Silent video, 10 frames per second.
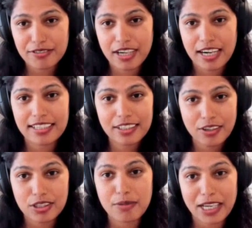of
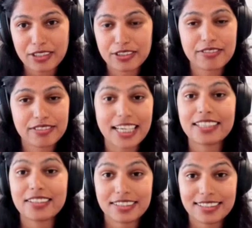training on the Microsoft
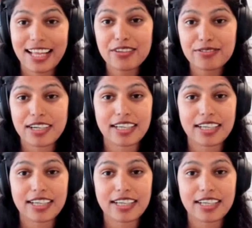site itself.